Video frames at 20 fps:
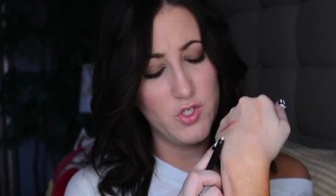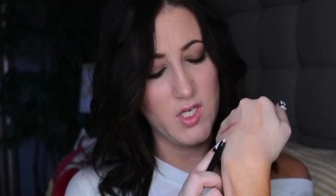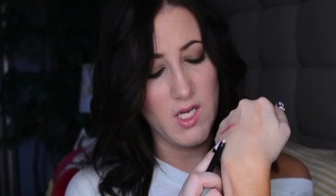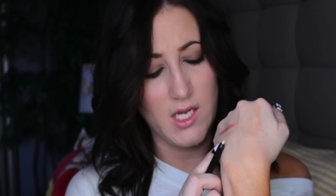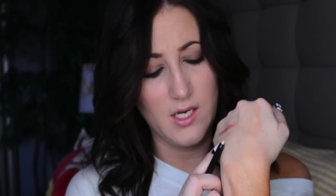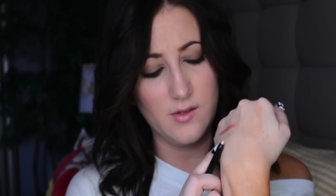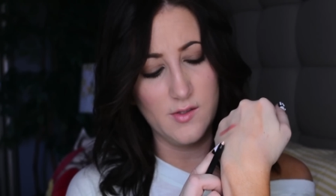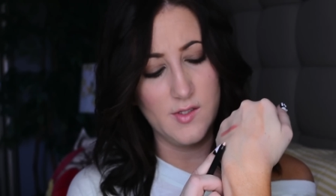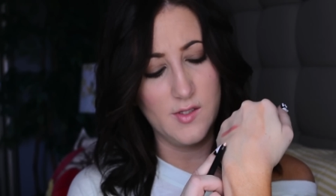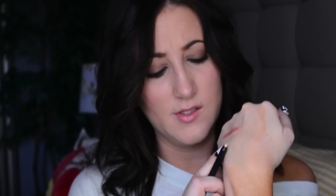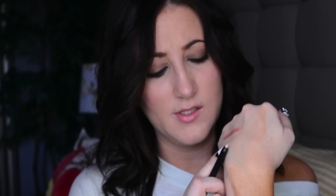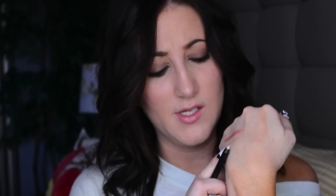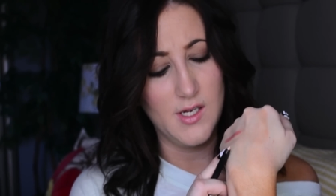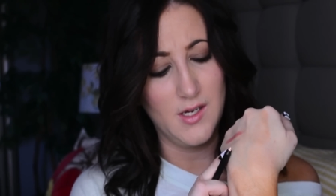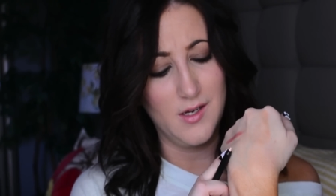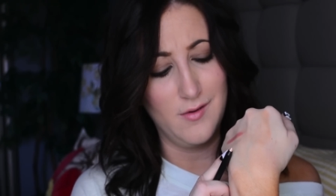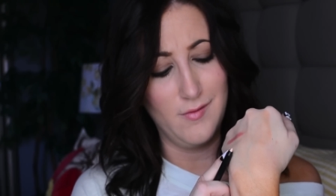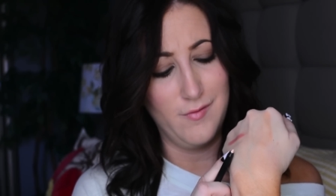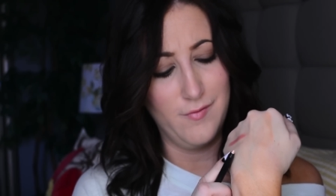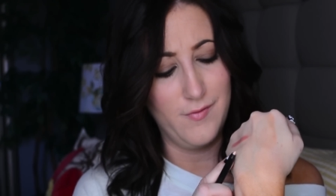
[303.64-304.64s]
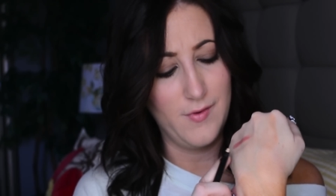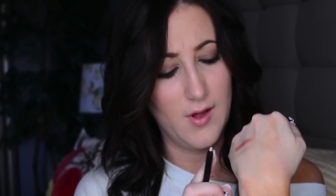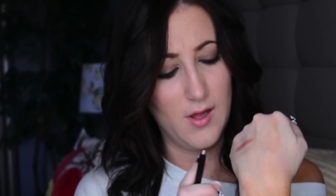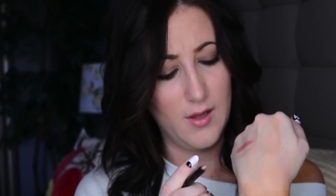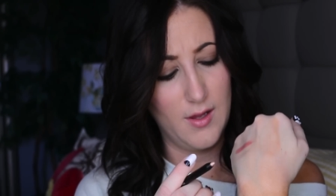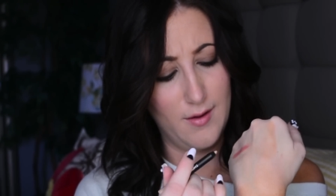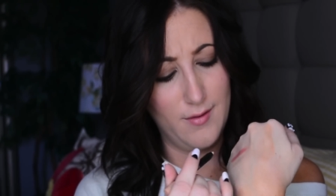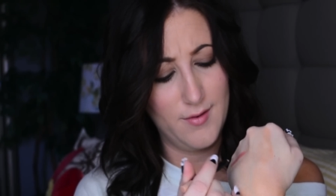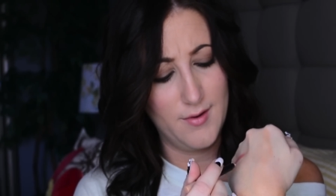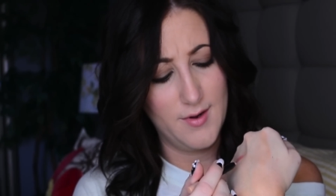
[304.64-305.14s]
shadow, so it's not going to
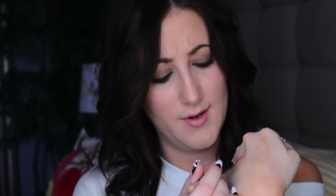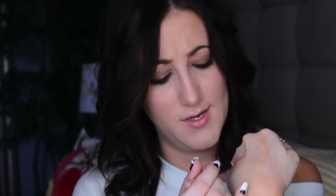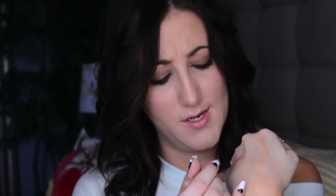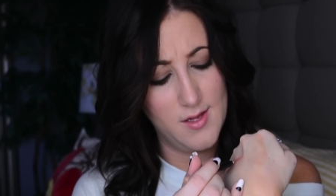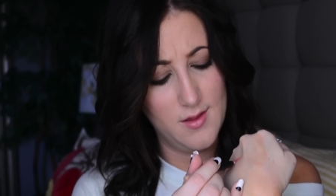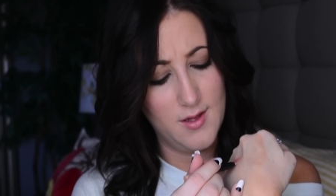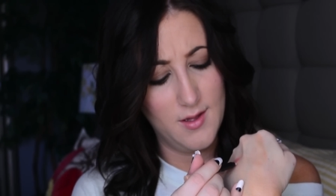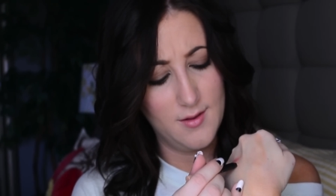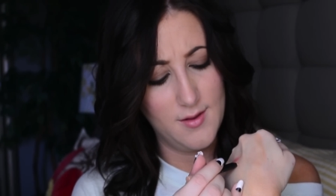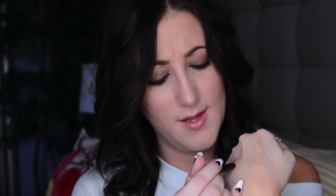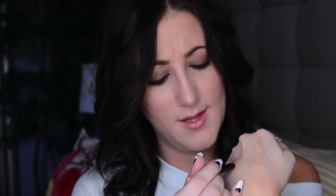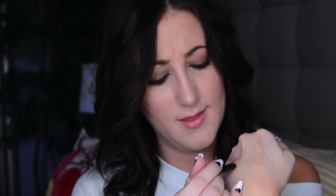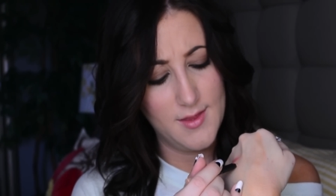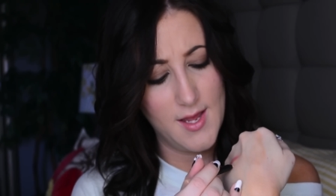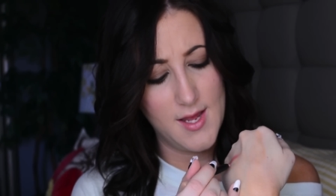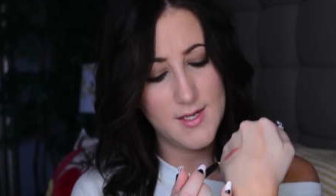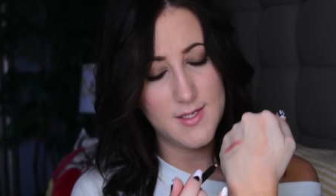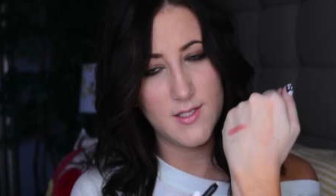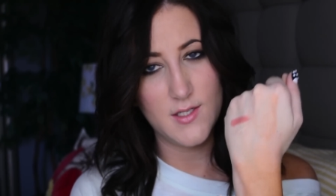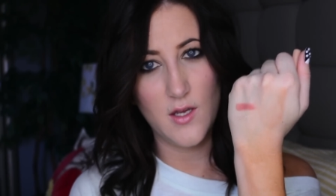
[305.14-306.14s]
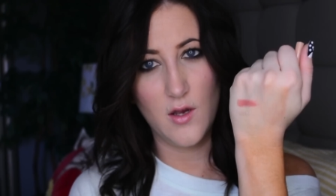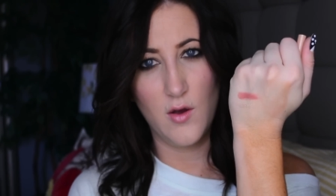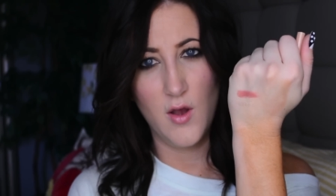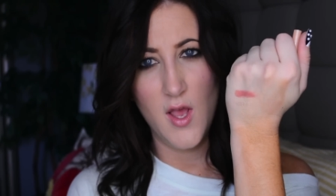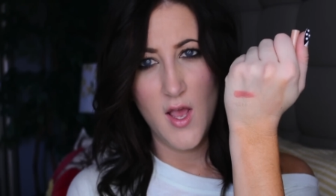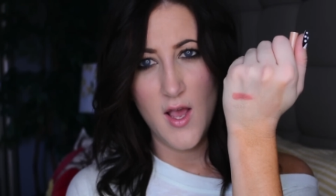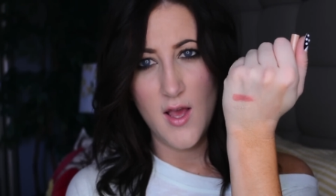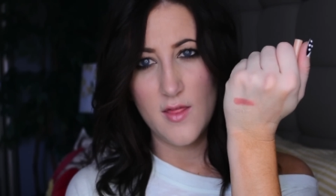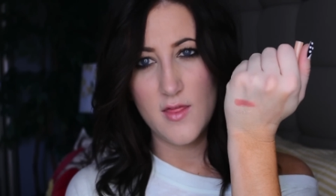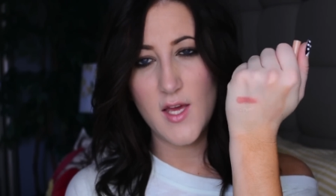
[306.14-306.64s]
fall out or anything like that. So
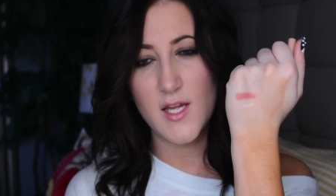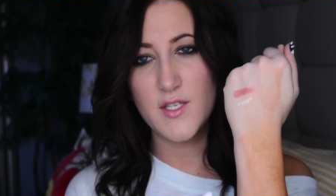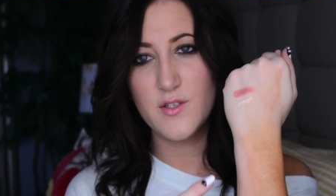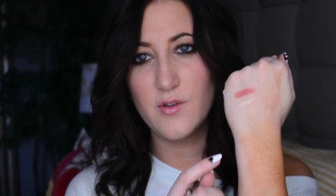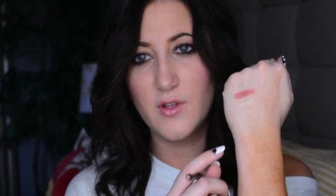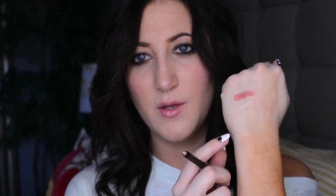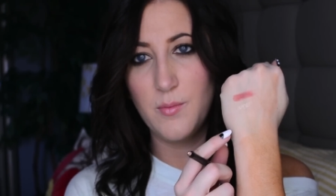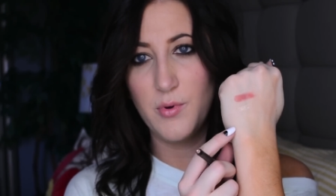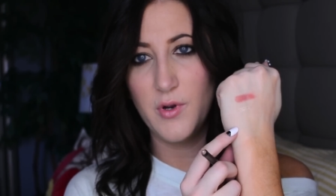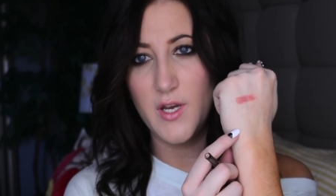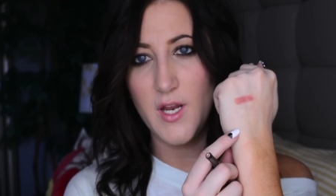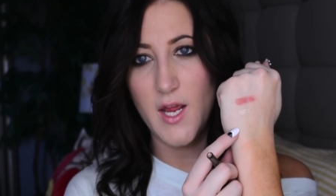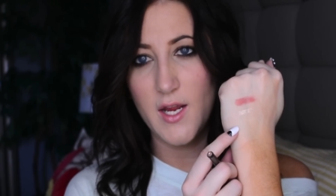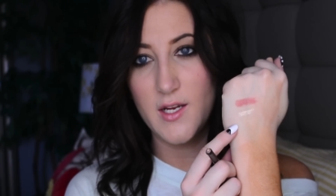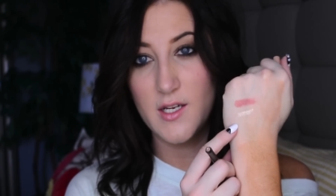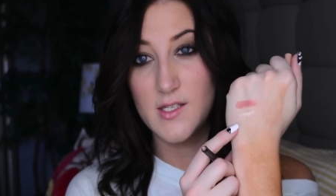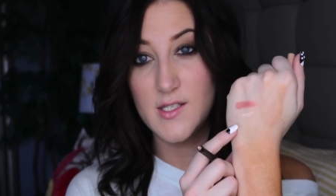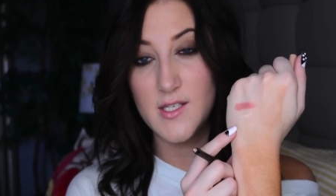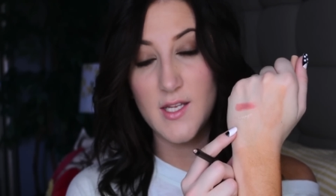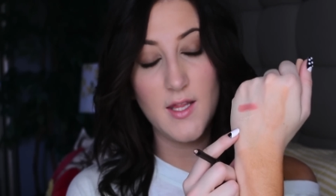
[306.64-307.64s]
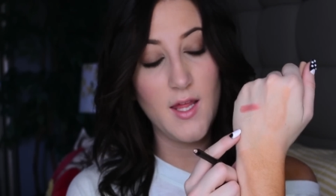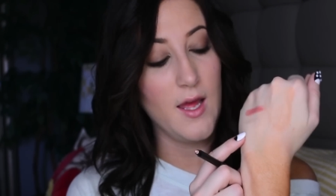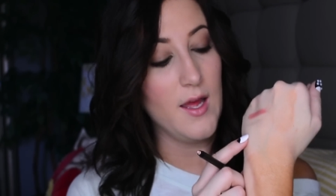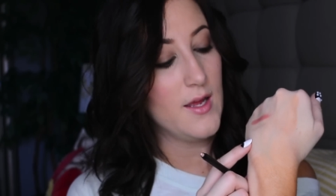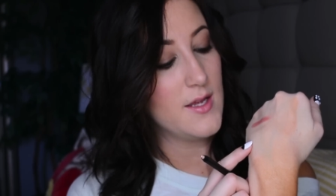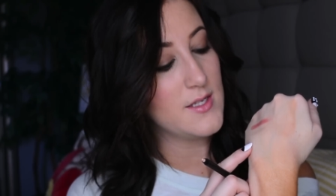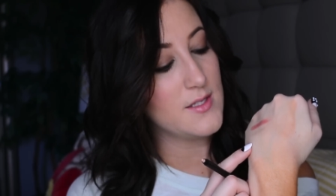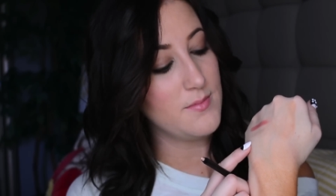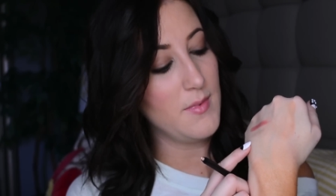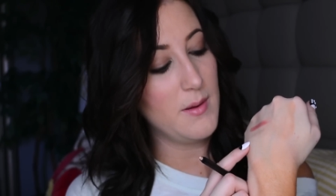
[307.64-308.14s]
that's really pretty. I could see that
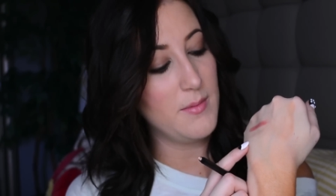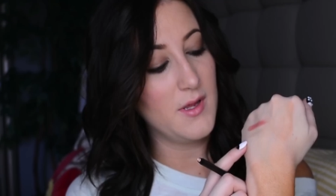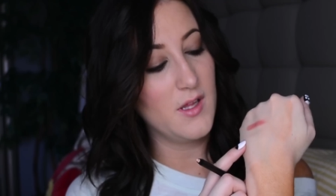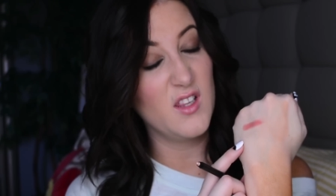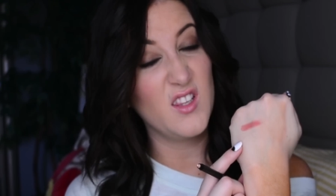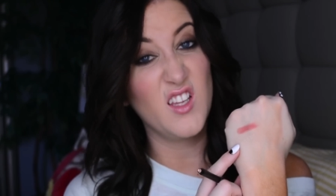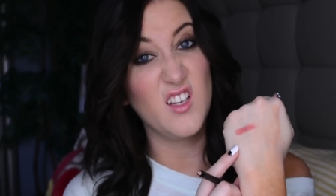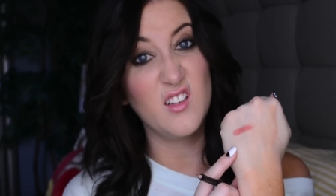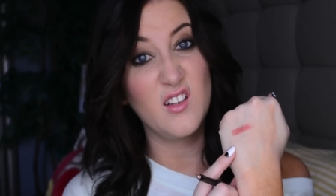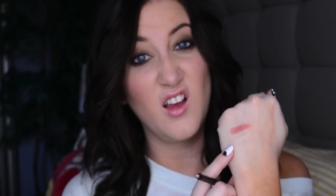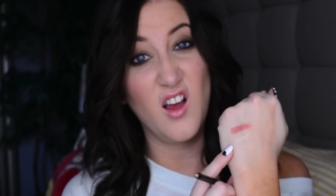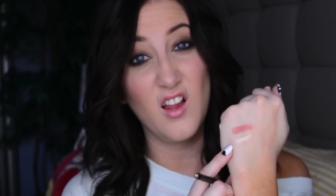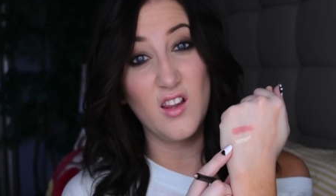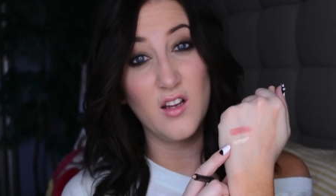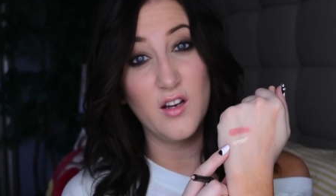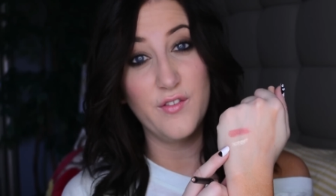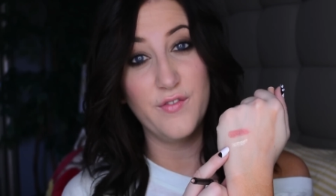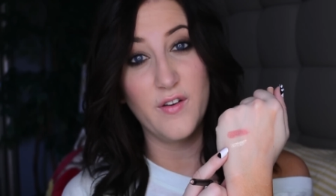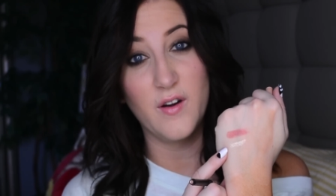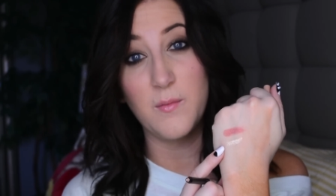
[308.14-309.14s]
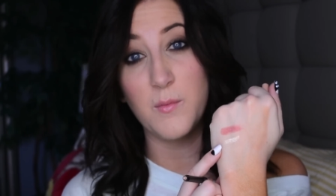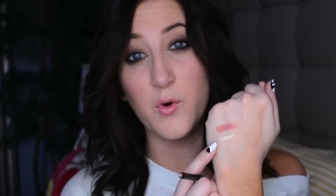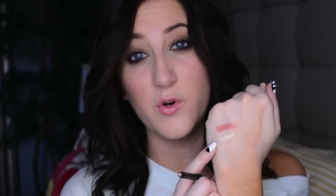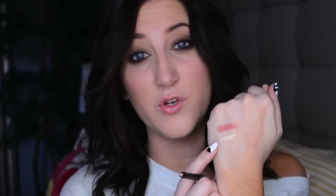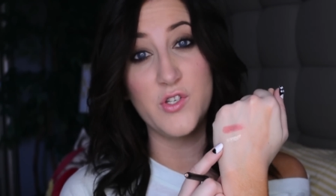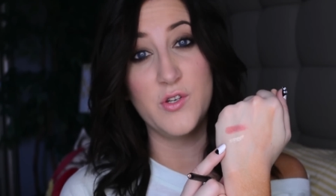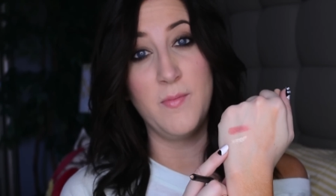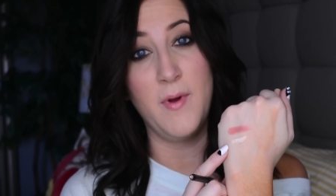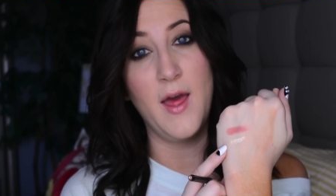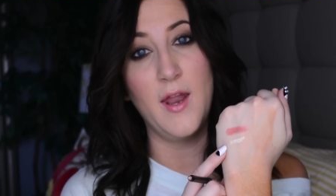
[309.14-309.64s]
as maybe a lid color for a more
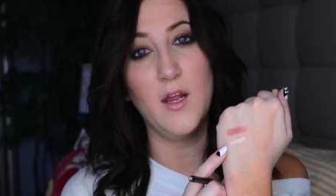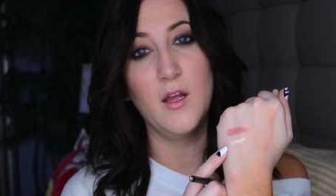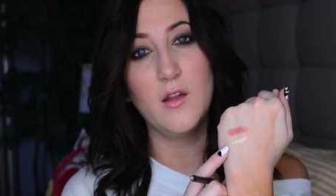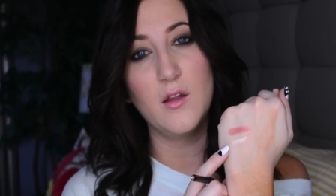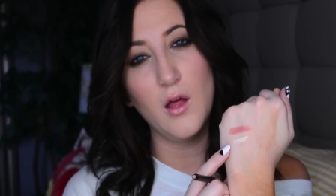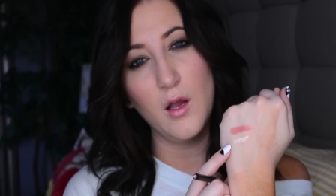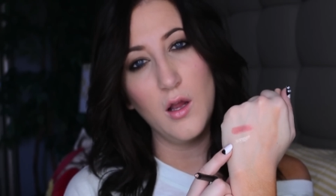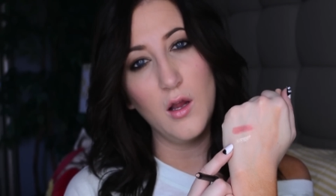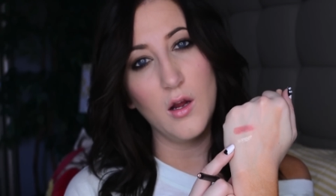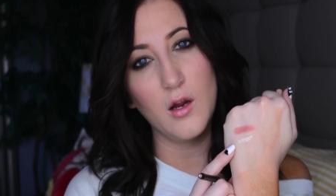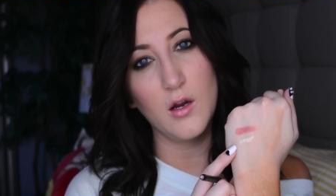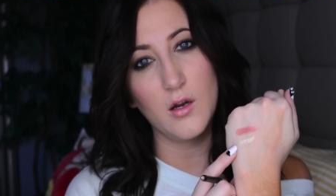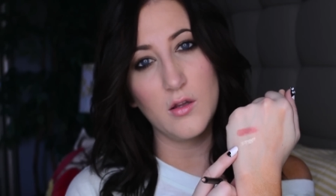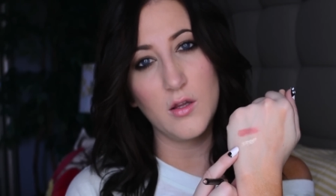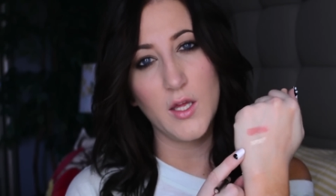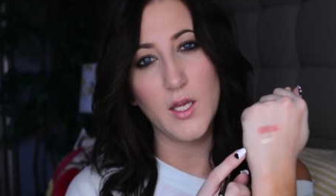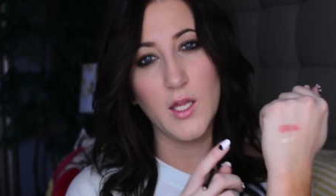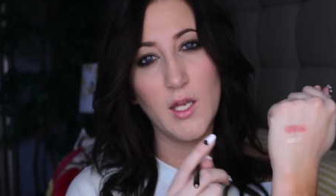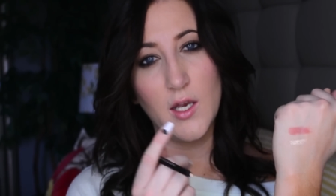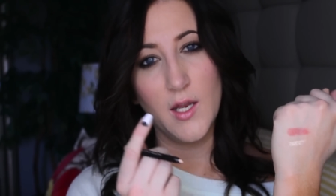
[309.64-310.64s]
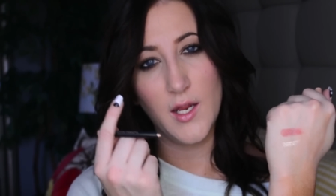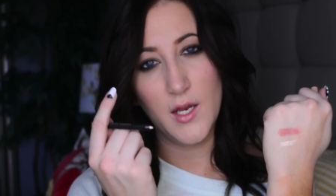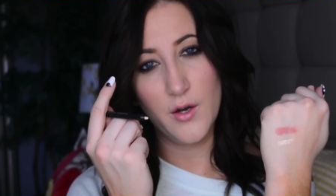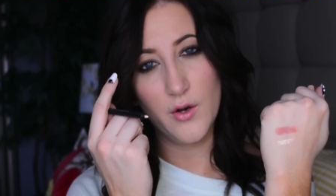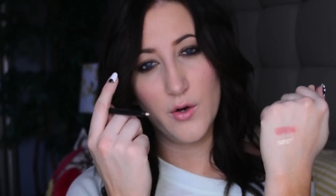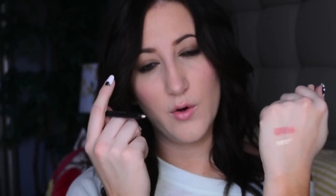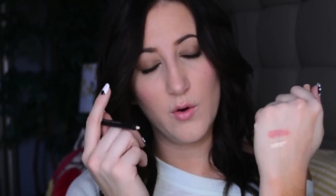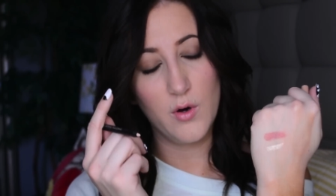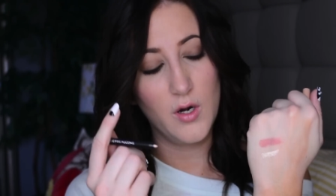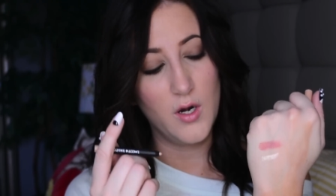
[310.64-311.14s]
dramatic look or like an
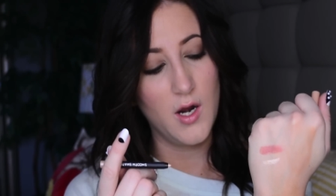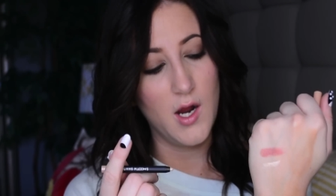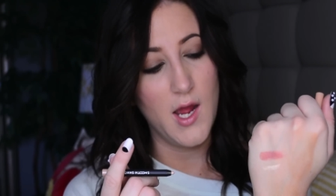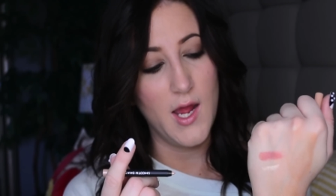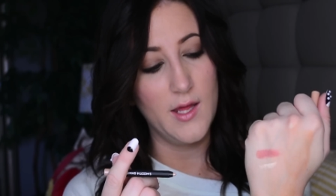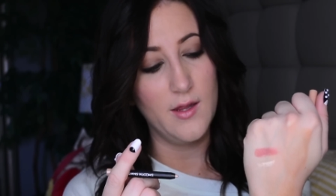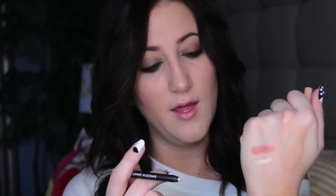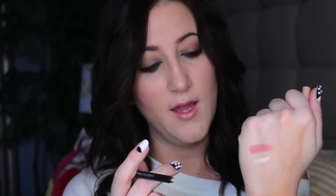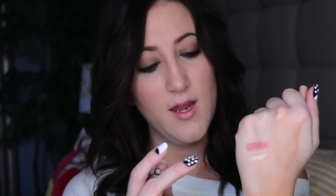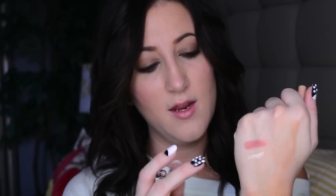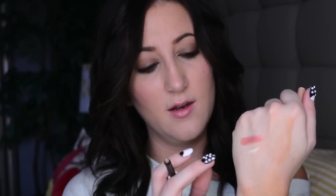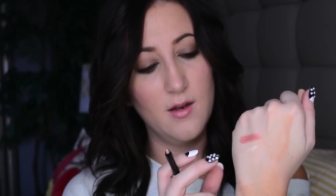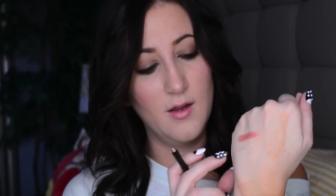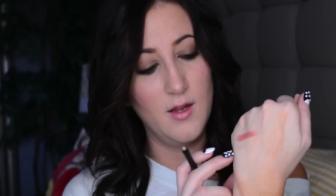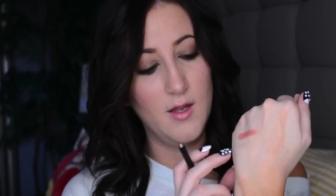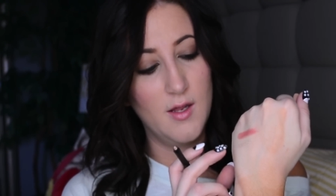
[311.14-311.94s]
inner corner highlight.